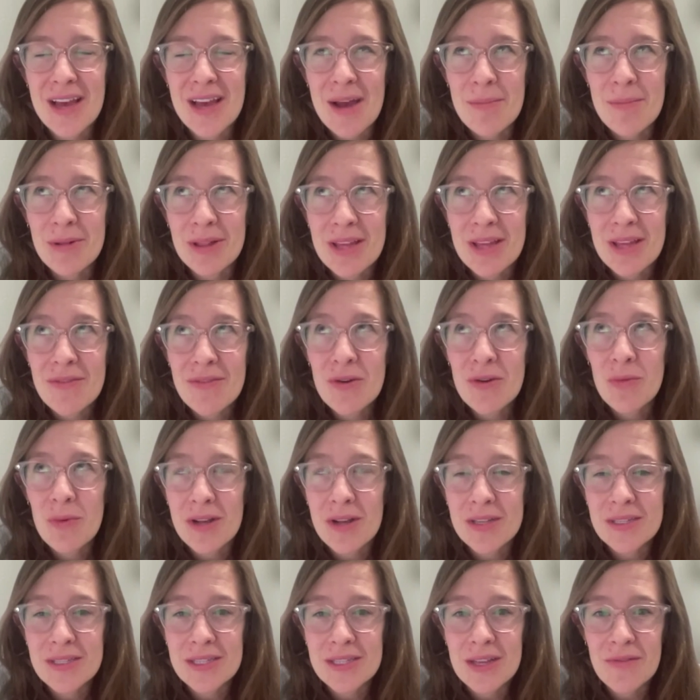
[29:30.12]
I believe it
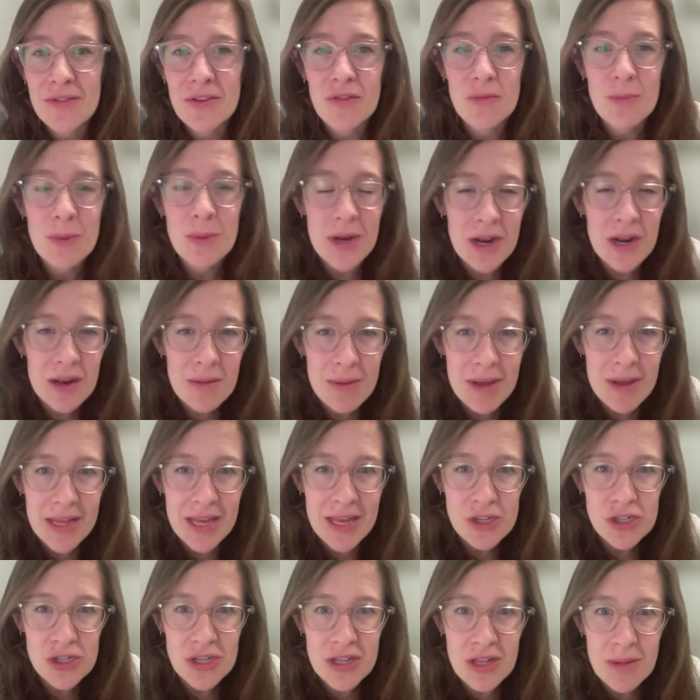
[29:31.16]
was if you've been on a
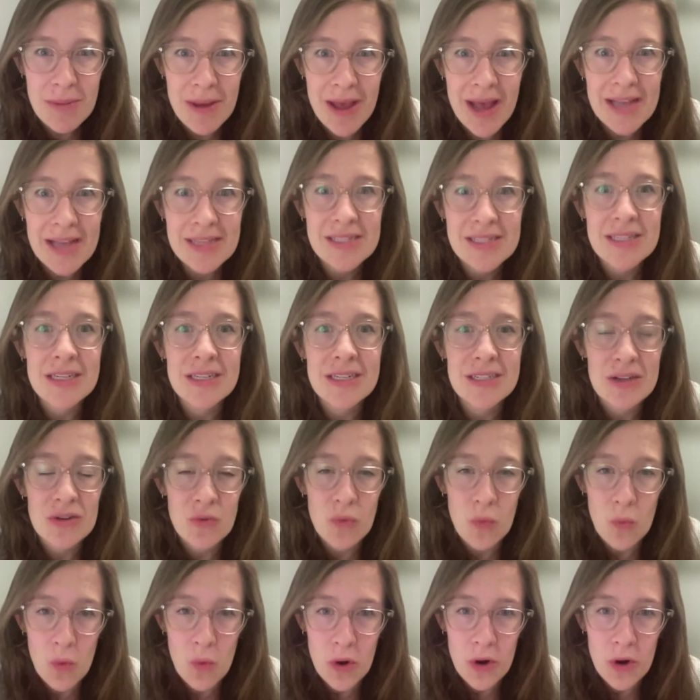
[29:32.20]
medication in the past and it
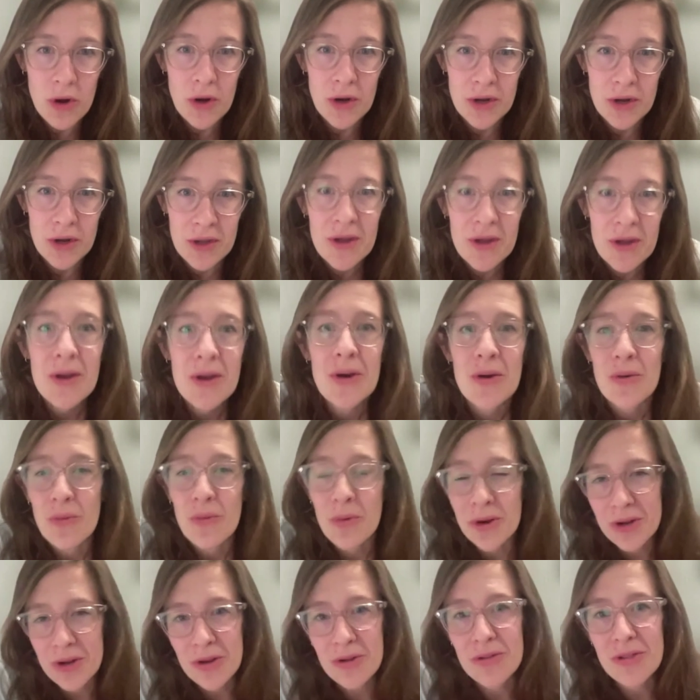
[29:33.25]
didn't work,
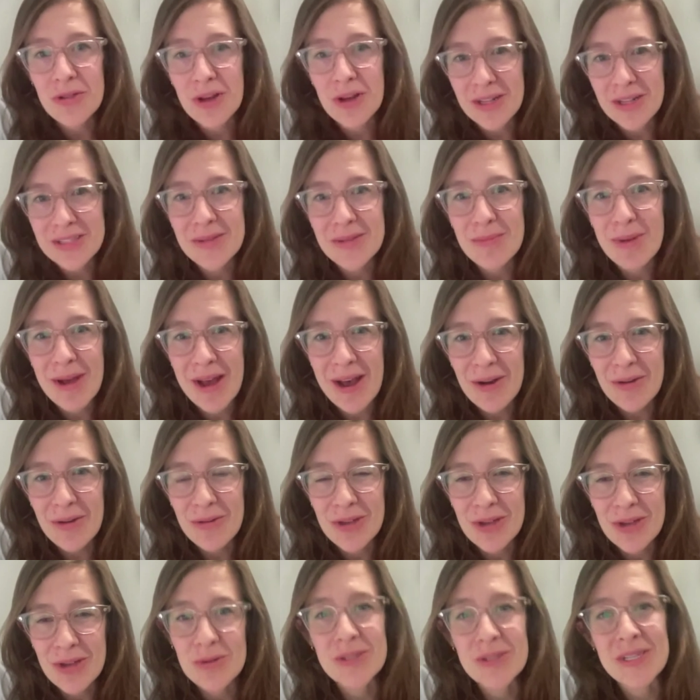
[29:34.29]
what are your thoughts
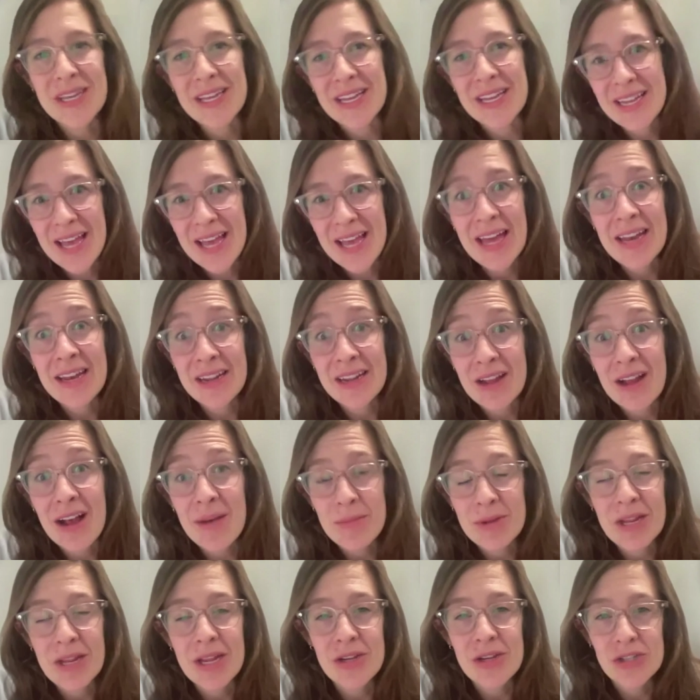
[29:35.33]
about using it again in
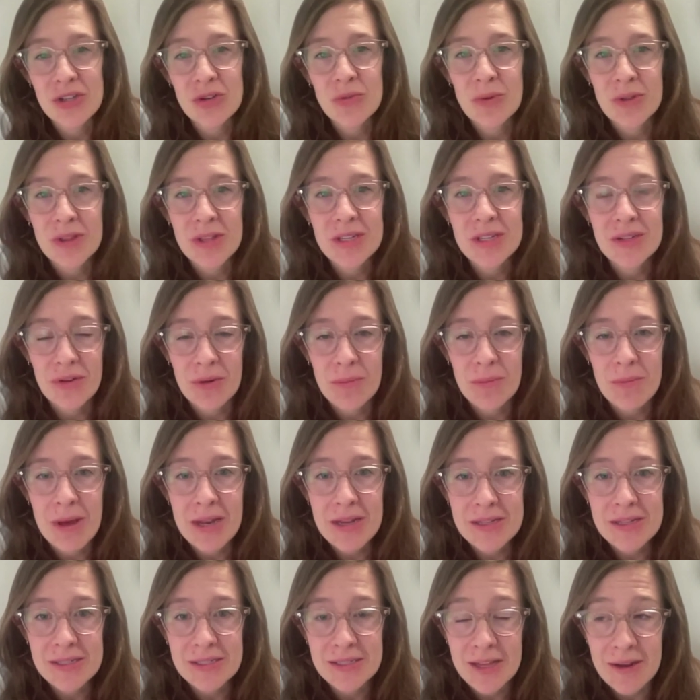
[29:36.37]
combination with a different
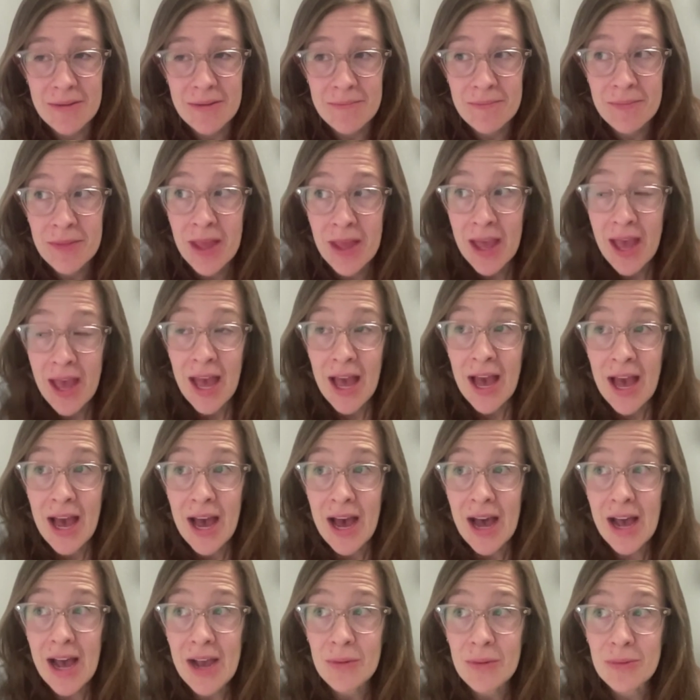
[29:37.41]
medicine?
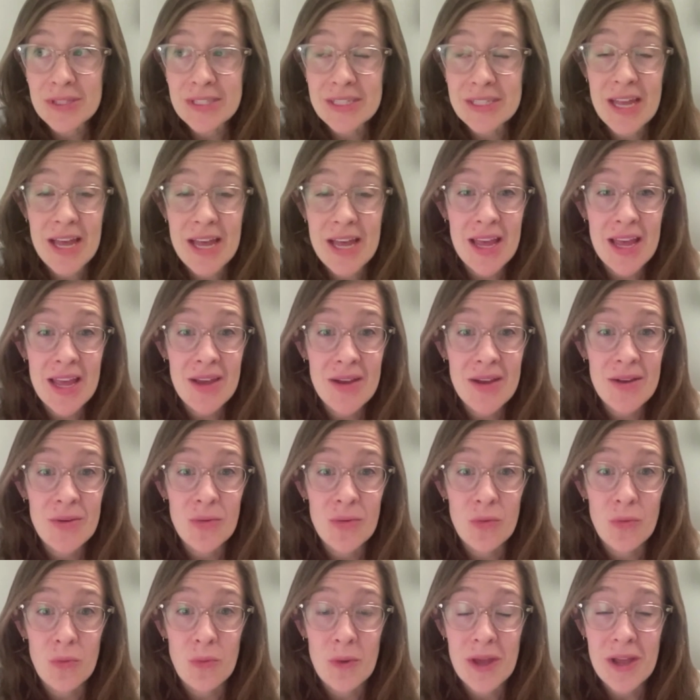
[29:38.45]
I would say
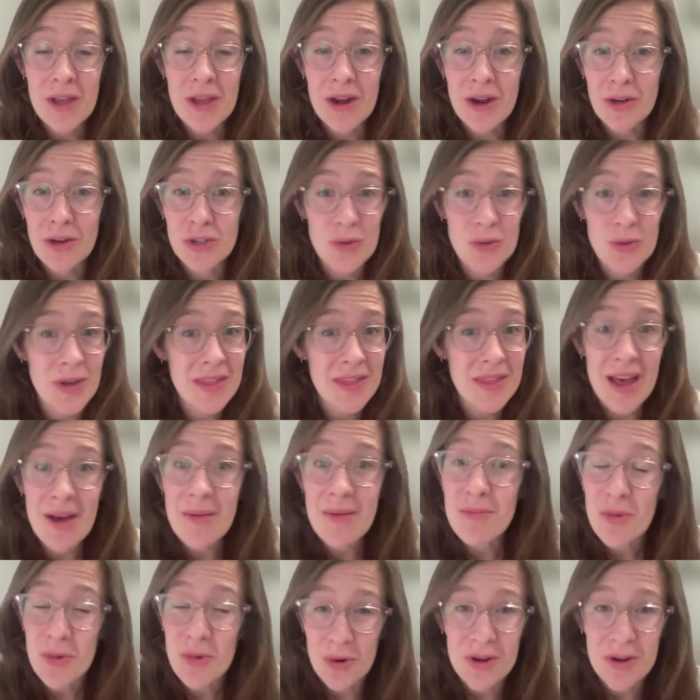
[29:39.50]
we are doing
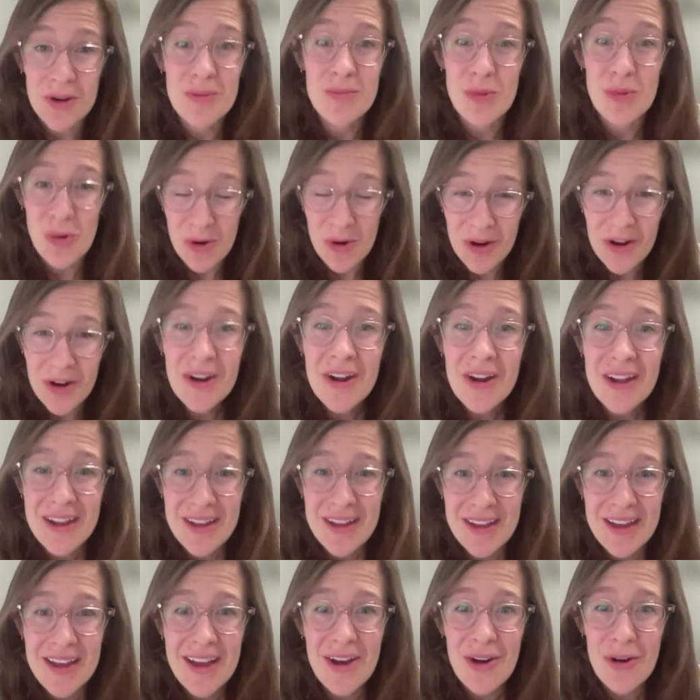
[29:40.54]
that more and more
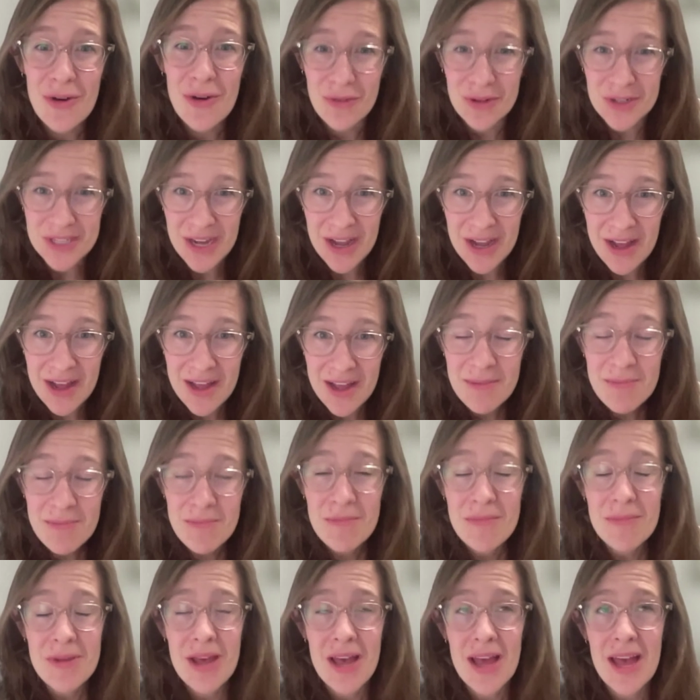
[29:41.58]
over time.
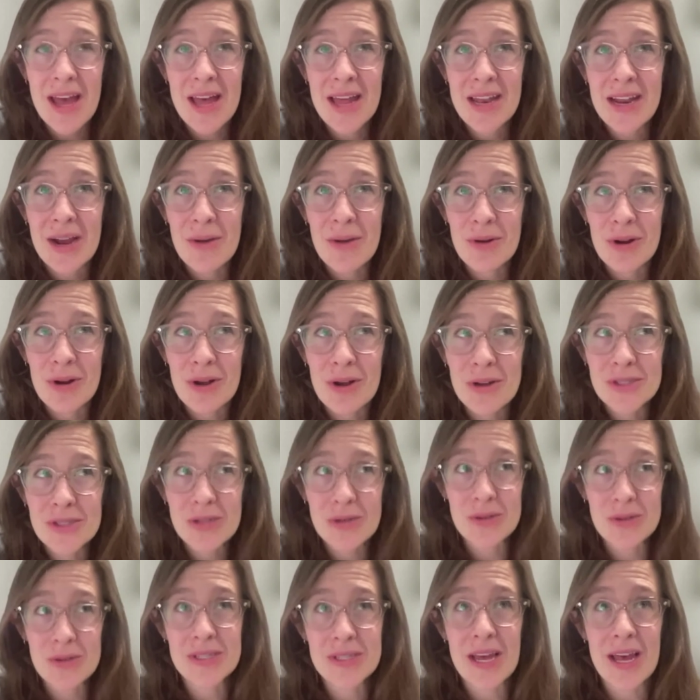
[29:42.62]
And I would
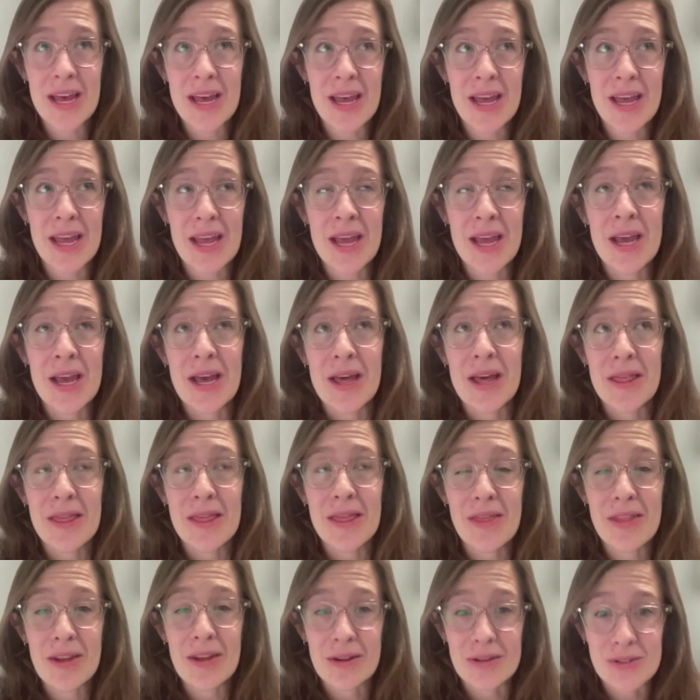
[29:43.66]
also say
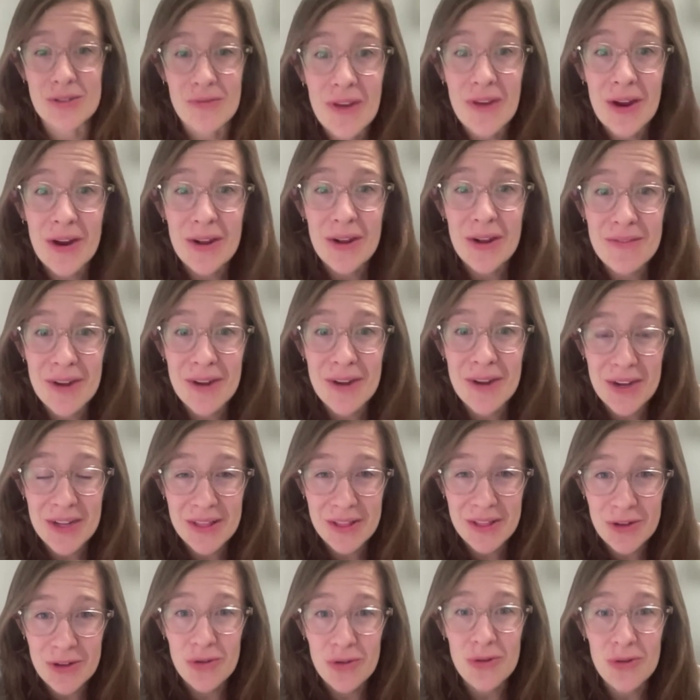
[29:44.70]
that there's very, very
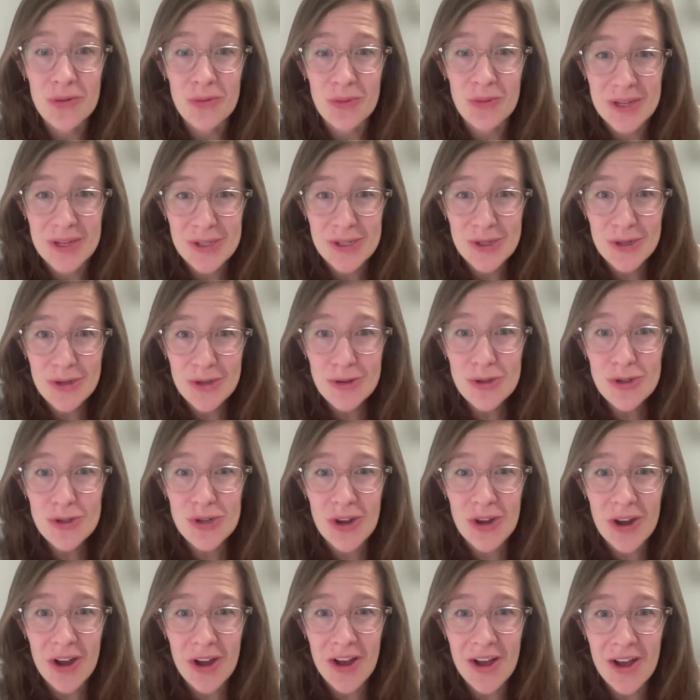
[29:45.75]
little
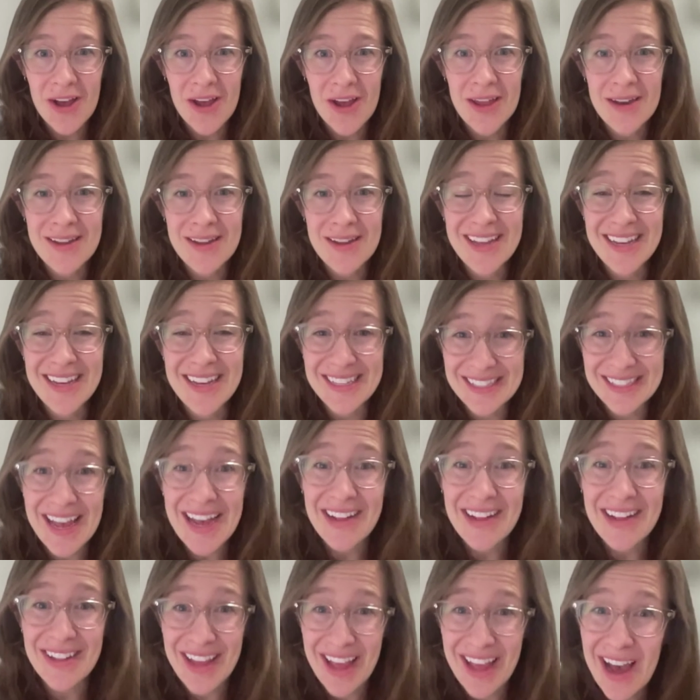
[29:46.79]
research on
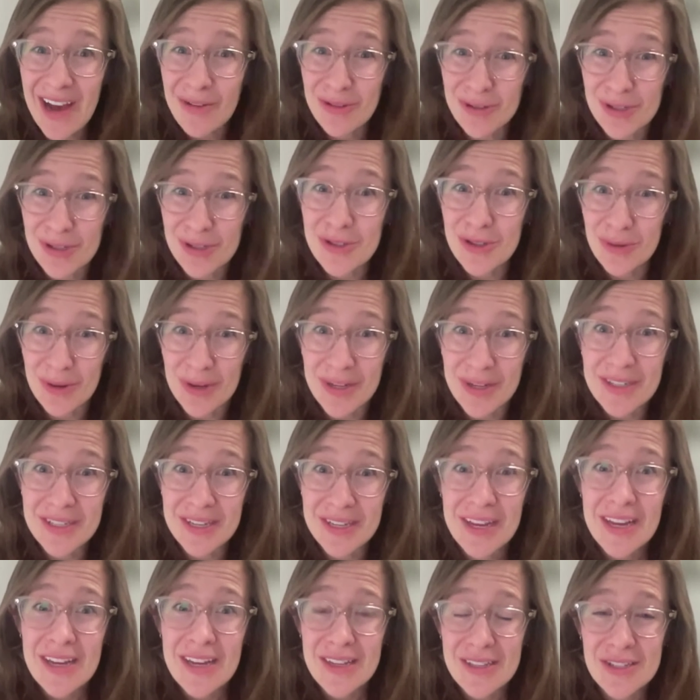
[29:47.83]
exactly how to do it.
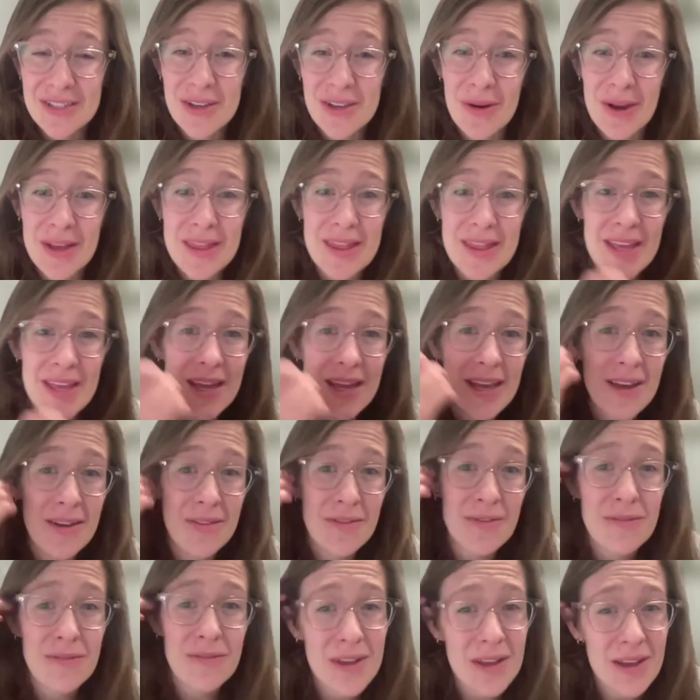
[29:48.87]
So I think
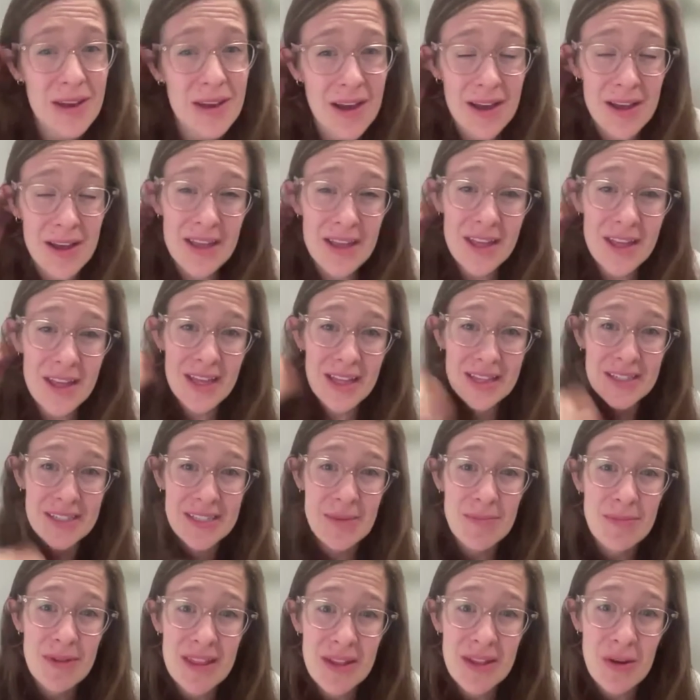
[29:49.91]
if uh, it, it's
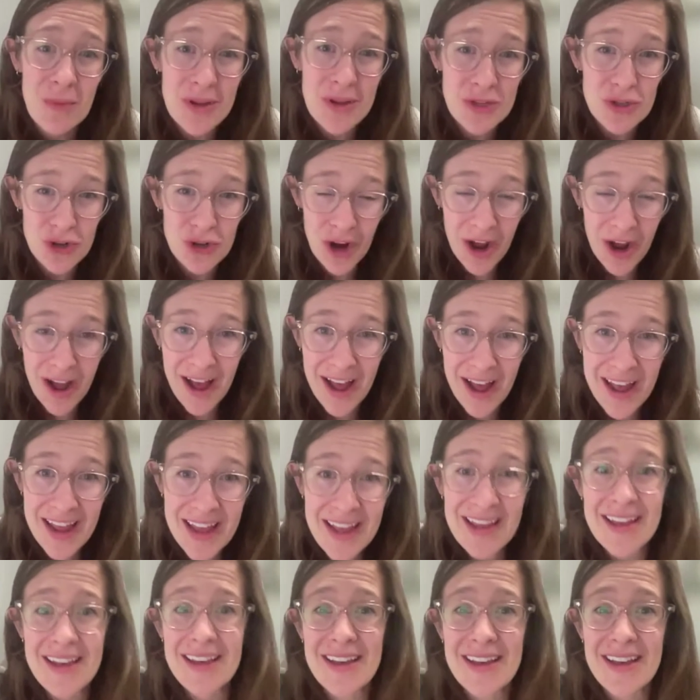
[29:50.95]
something that we
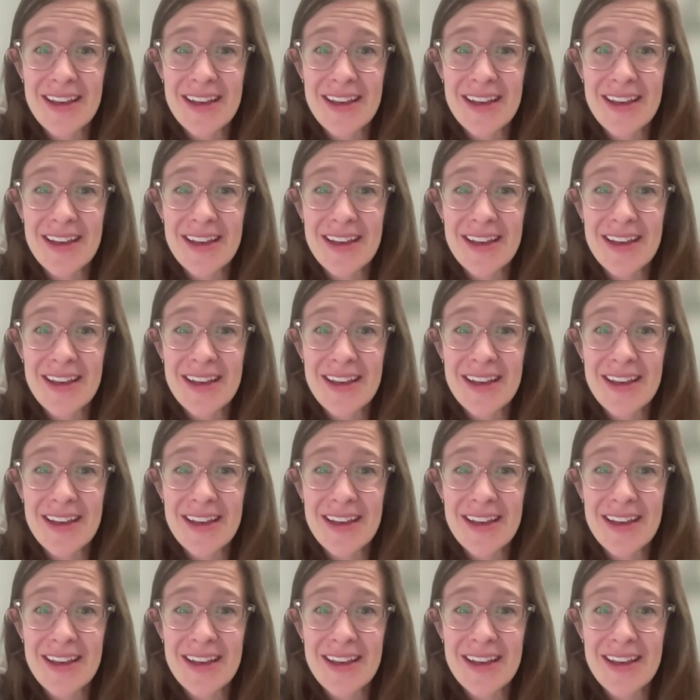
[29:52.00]
try,